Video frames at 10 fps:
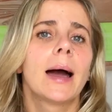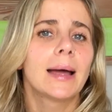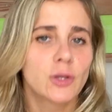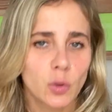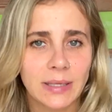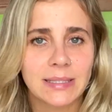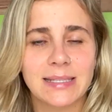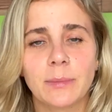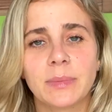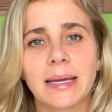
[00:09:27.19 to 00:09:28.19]
doing the
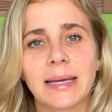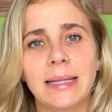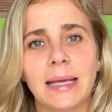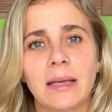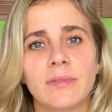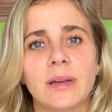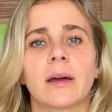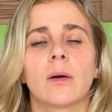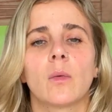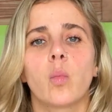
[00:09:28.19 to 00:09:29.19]
same thing in the
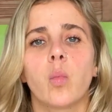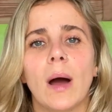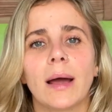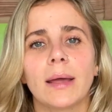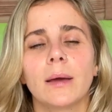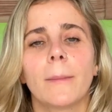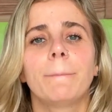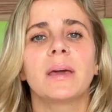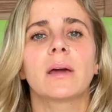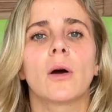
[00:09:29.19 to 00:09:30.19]
evening. Why?
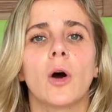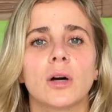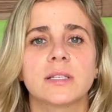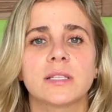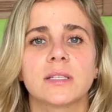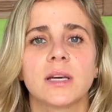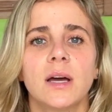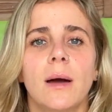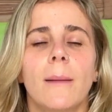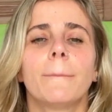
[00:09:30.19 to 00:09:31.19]
Because
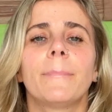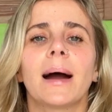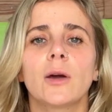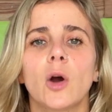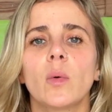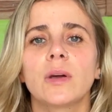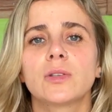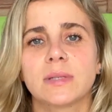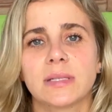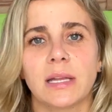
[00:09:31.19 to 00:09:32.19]
by going
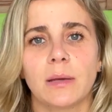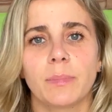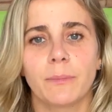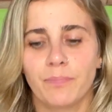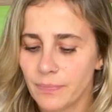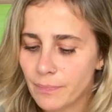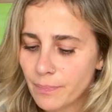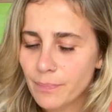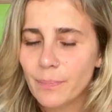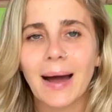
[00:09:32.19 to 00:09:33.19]
to sleep,
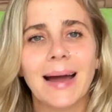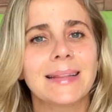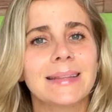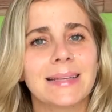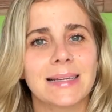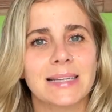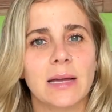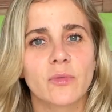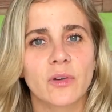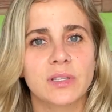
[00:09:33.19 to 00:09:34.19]
by the
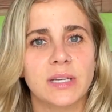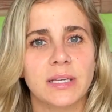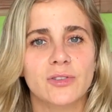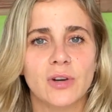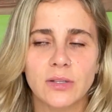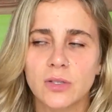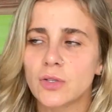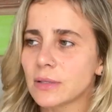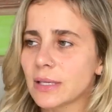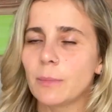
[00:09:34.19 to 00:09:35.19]
nighttime routine. Try to
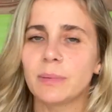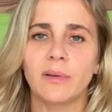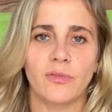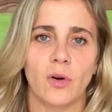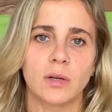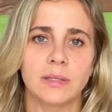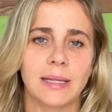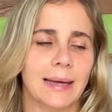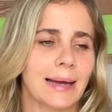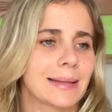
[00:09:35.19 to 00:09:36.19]
don't keep the phone
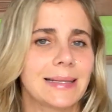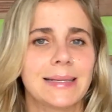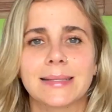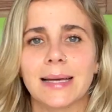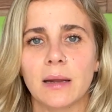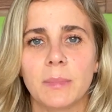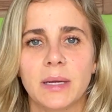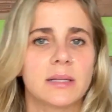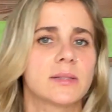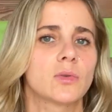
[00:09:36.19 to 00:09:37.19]
like at least 30
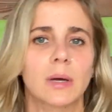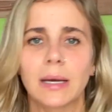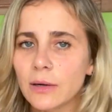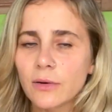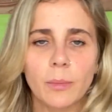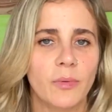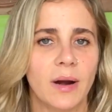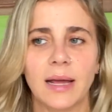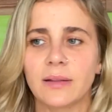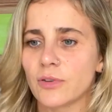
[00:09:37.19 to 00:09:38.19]
minutes to clear your
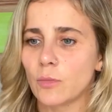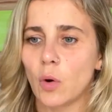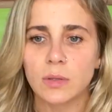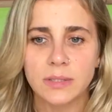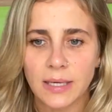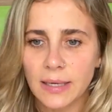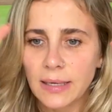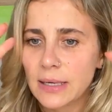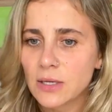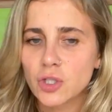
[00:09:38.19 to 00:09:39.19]
brain from all the
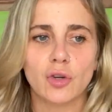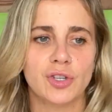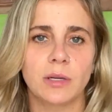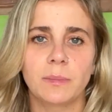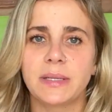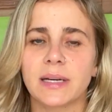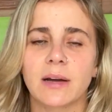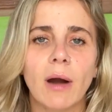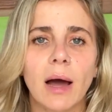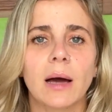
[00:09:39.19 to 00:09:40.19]
social media
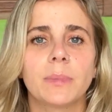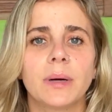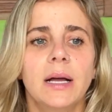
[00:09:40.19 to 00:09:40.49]
crap.